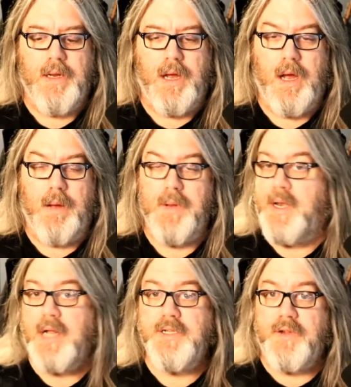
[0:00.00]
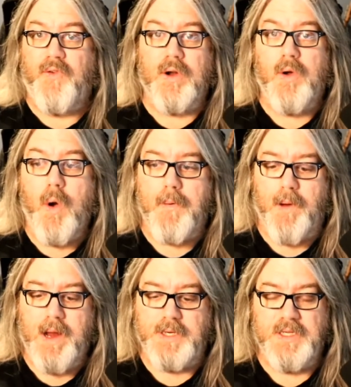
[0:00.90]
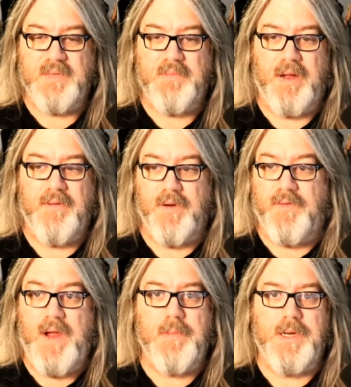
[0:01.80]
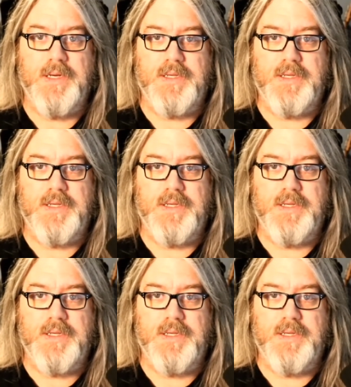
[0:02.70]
Um, not just for corporations, but for families.